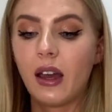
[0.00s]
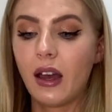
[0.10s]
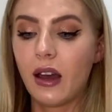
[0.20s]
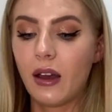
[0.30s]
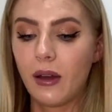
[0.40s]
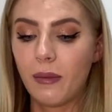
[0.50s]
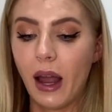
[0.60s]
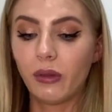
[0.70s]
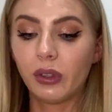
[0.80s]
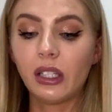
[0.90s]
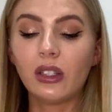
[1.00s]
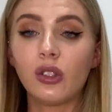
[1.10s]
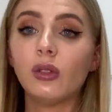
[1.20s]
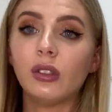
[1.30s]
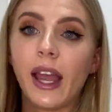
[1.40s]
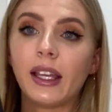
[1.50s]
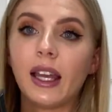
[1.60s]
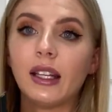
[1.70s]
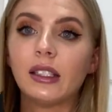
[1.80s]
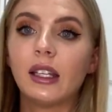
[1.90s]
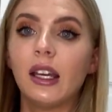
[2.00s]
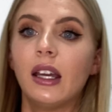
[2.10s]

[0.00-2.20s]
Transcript: um, i really do like it